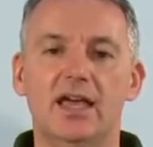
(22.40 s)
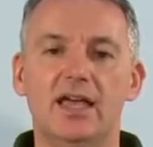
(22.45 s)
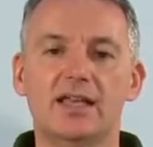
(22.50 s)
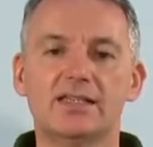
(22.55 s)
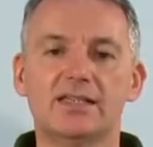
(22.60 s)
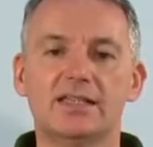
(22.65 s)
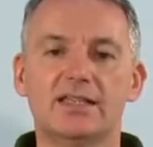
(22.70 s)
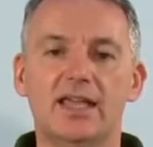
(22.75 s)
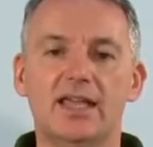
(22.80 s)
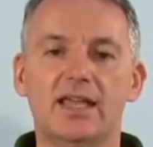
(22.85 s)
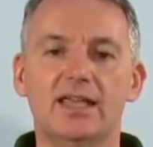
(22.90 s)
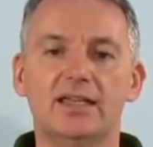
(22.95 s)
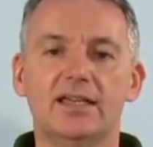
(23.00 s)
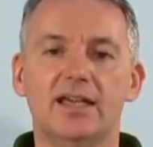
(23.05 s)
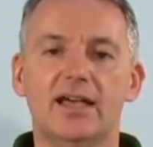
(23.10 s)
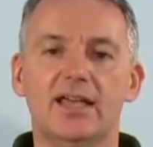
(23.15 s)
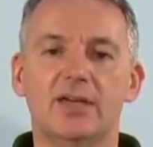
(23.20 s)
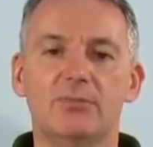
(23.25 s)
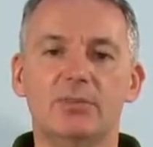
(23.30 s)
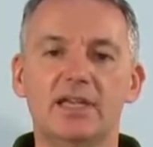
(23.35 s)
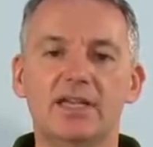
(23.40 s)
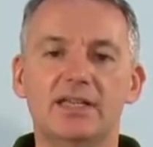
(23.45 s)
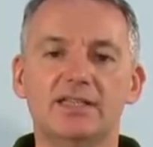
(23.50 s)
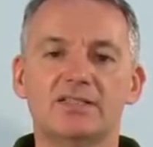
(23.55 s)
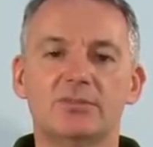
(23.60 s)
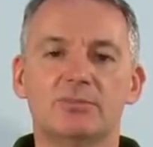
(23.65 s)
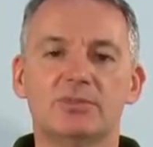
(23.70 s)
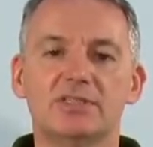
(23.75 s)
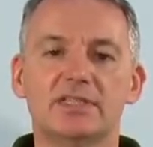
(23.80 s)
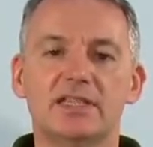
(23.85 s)
And today I am here
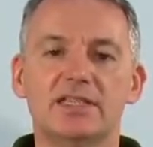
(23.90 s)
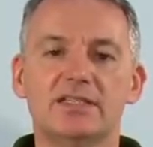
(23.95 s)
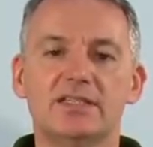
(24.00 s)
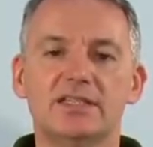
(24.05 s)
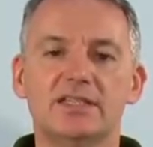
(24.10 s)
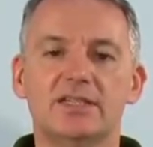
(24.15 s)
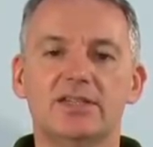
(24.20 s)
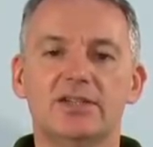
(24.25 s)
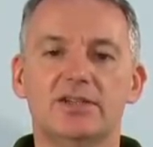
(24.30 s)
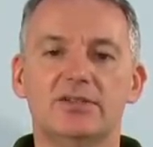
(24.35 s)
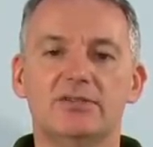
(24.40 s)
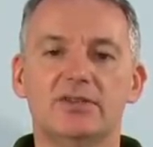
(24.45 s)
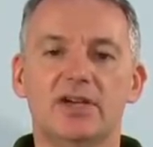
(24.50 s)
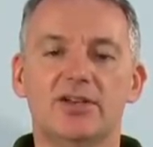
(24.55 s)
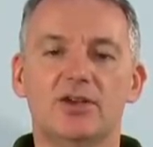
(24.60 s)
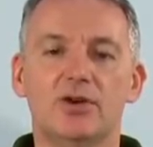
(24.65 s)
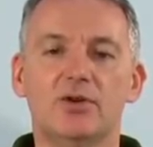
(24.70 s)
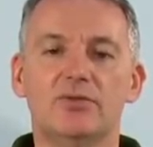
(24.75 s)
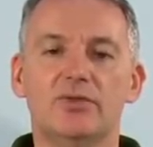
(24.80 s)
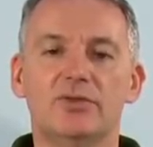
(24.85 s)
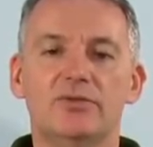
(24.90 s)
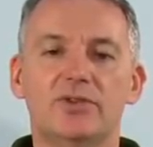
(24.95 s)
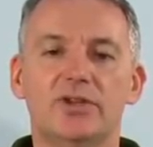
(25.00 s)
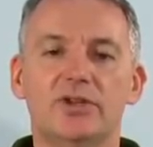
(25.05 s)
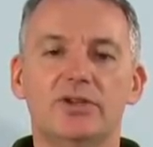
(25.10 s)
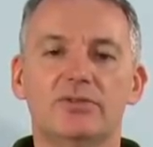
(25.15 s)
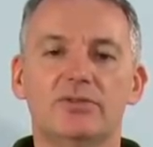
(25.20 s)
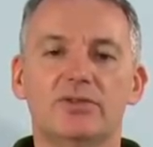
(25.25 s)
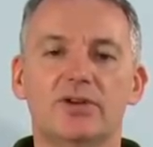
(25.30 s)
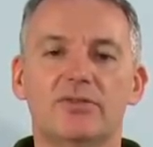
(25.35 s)
to present to you an
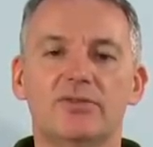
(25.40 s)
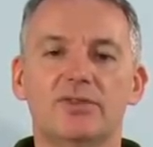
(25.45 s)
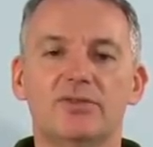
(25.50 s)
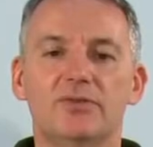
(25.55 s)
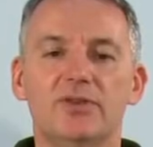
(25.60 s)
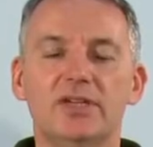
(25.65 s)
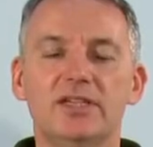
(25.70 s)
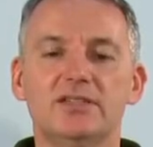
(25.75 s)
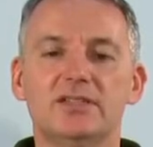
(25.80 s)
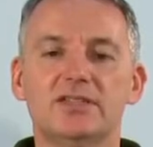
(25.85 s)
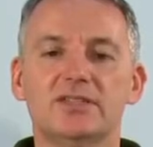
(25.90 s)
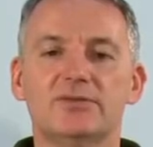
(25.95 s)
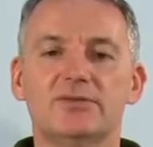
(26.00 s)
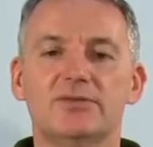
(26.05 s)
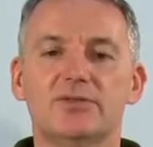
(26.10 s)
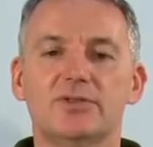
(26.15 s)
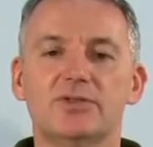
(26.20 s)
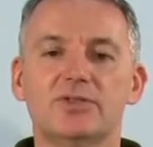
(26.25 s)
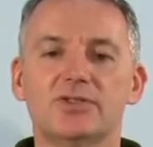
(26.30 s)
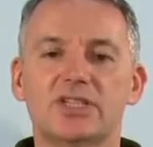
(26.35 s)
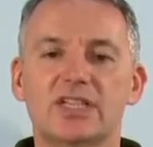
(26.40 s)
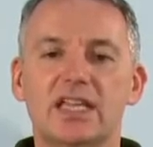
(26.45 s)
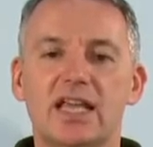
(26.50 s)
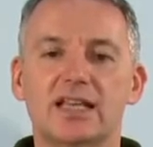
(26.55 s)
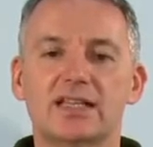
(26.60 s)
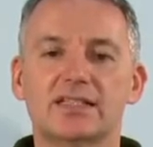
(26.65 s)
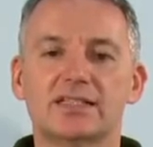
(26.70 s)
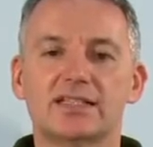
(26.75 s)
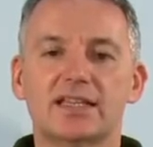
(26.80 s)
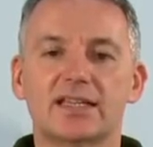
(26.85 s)
overview of the features and
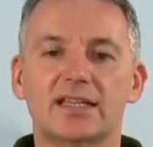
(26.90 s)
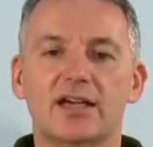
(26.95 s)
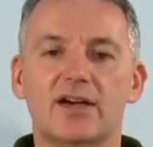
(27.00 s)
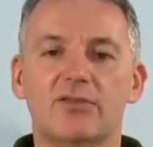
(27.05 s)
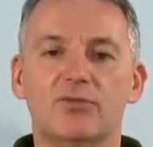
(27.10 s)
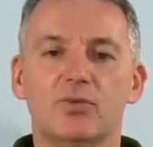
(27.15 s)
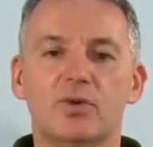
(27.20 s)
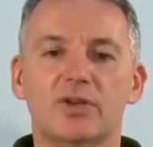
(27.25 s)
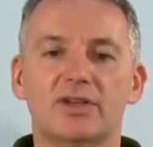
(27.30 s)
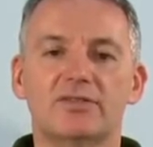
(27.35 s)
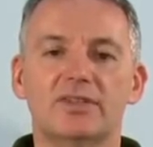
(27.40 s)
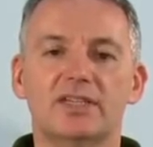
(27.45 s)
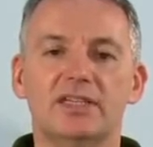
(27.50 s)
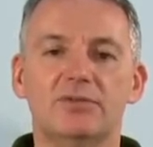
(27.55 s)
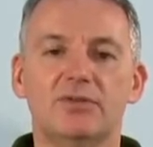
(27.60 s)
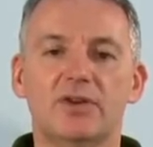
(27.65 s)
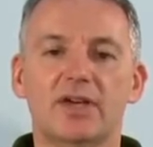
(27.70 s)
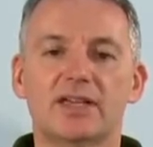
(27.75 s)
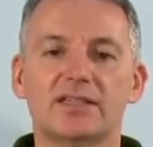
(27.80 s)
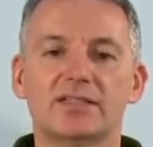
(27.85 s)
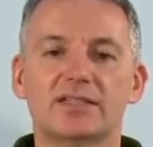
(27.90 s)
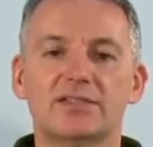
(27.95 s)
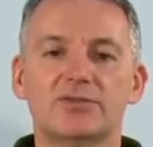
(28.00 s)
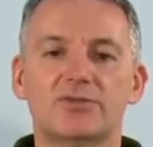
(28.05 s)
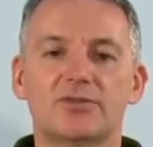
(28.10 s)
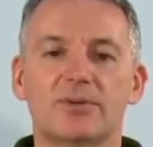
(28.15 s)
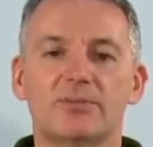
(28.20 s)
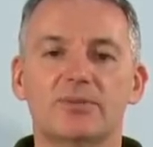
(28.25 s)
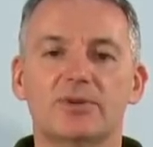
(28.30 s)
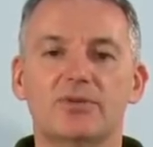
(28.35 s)
functionality of one of the devices
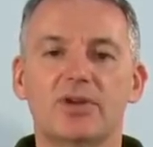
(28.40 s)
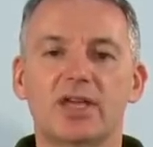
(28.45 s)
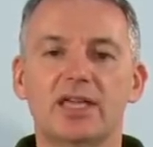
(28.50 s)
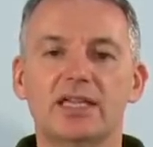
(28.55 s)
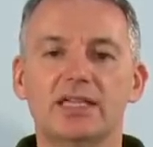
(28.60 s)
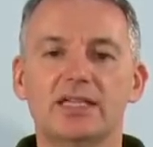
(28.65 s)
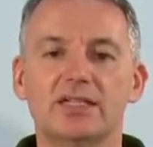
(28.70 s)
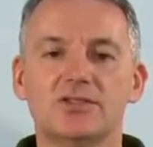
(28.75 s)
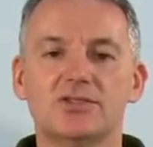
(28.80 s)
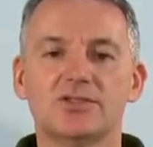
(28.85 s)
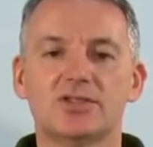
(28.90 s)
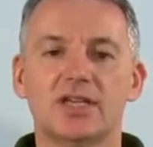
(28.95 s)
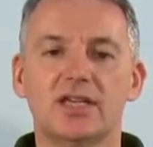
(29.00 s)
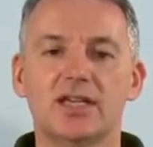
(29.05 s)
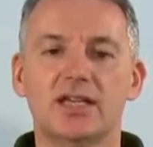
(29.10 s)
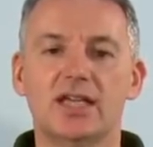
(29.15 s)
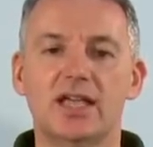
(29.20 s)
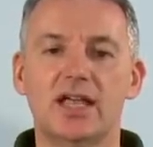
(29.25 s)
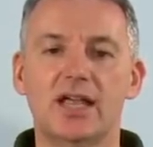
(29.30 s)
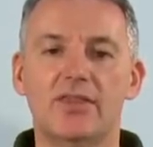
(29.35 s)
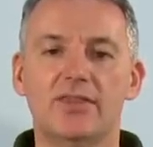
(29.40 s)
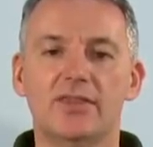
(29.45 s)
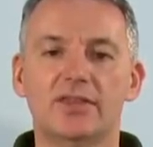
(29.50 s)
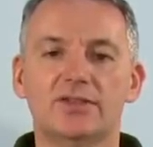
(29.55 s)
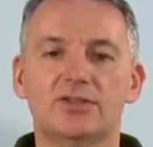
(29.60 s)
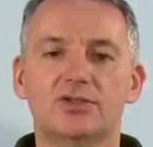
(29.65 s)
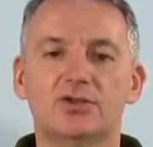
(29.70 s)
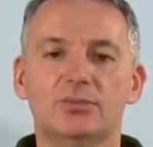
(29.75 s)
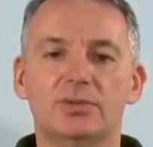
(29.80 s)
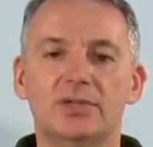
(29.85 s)
from the range, the
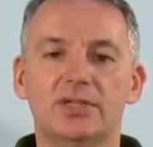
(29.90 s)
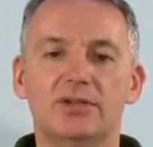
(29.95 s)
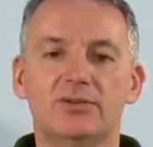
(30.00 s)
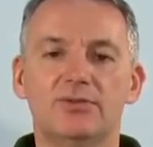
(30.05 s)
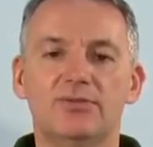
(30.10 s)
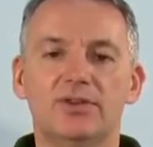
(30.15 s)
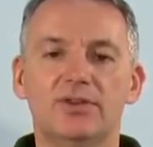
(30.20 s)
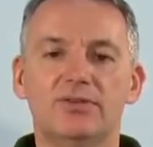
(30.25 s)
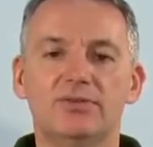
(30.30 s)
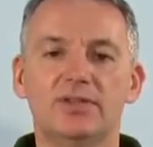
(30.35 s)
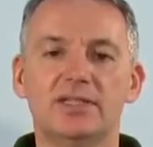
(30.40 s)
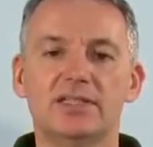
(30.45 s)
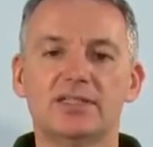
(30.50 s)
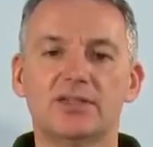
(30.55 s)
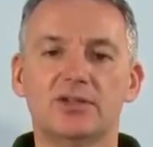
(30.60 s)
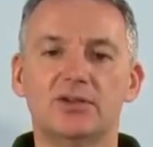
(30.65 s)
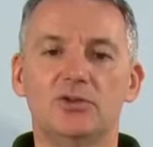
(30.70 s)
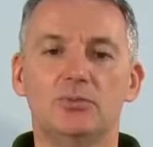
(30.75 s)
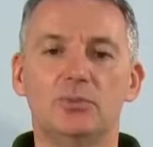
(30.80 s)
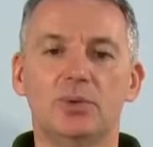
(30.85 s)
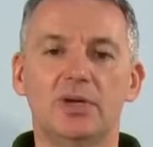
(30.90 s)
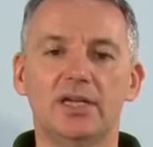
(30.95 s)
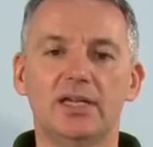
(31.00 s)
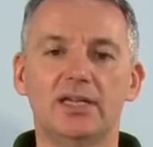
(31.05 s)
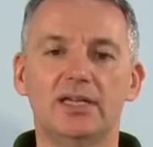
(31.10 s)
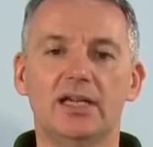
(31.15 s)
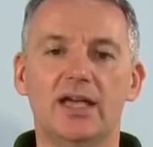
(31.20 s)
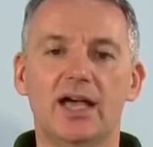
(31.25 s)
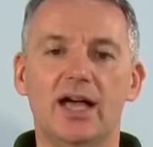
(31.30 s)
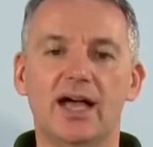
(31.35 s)

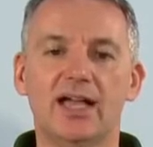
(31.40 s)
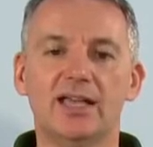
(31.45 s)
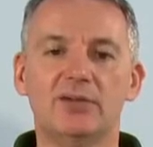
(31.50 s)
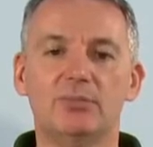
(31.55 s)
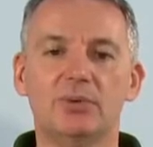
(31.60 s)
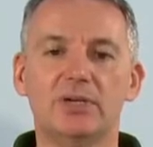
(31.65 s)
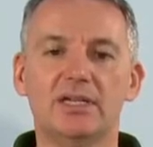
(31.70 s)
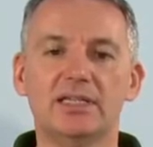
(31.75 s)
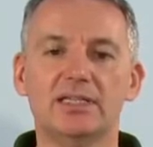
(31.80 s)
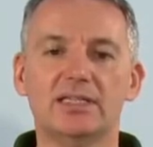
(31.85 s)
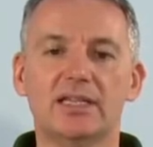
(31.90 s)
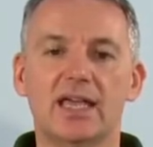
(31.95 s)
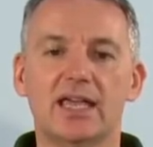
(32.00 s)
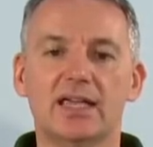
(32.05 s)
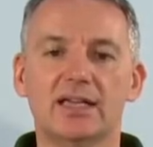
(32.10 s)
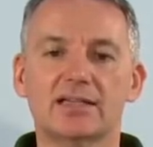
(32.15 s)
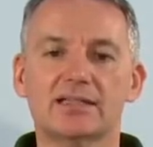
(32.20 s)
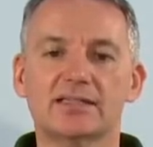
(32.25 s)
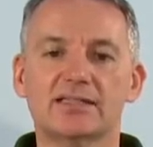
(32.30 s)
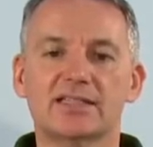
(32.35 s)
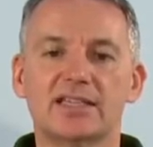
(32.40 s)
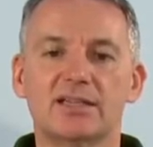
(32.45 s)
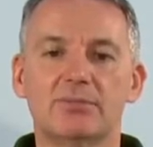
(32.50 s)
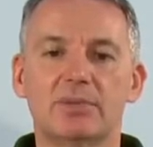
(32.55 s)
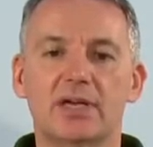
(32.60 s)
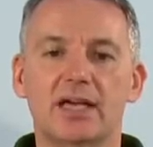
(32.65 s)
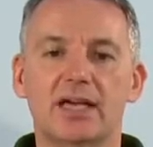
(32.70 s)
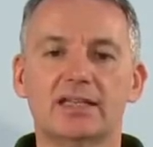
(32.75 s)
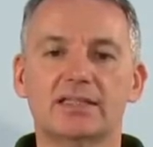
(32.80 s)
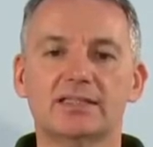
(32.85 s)
W56P IP DECT
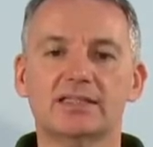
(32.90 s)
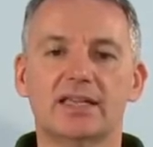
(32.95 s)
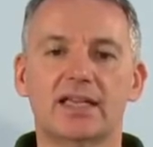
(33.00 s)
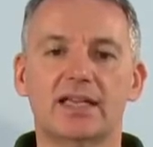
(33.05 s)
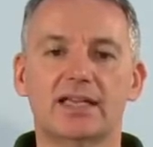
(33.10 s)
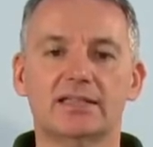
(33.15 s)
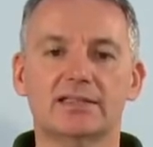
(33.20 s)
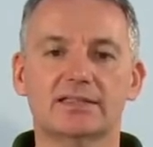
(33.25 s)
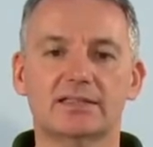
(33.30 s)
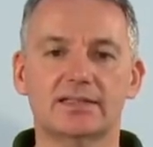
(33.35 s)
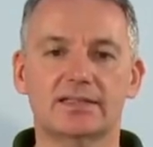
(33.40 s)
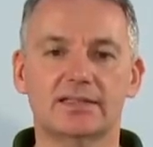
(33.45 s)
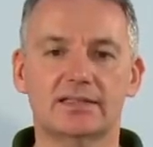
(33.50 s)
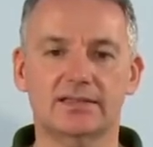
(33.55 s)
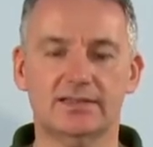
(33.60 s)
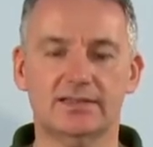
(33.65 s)
SIP handset.